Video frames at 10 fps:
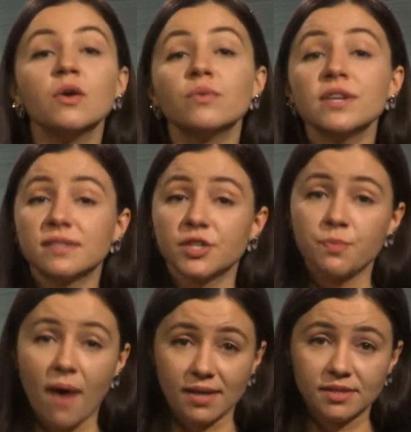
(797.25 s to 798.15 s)
Research
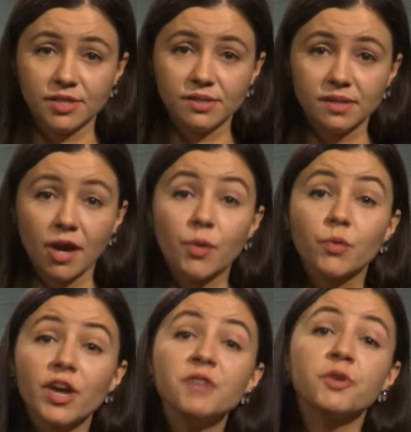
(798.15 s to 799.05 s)
masters are a
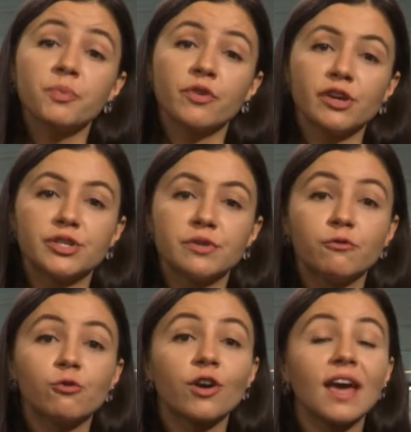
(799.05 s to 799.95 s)
great preparation
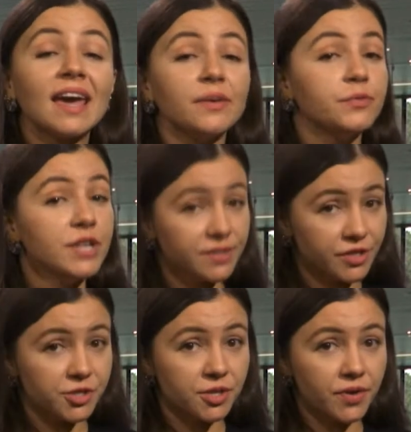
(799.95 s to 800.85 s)
for a
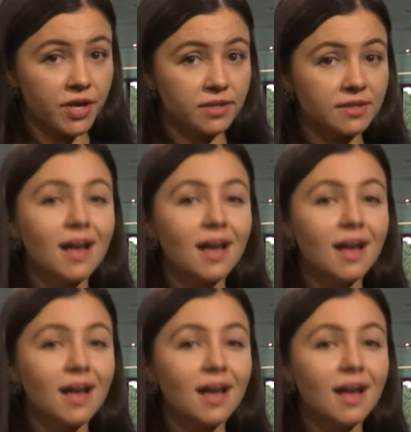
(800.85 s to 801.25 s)
research career.